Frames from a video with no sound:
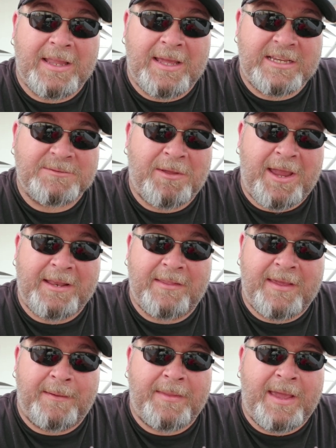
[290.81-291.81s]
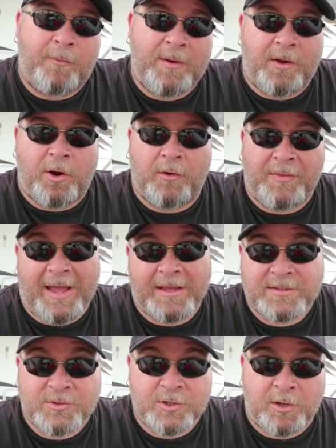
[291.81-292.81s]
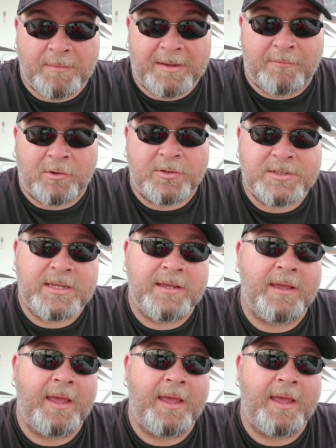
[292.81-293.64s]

explained to them that we are Thousand Trail members,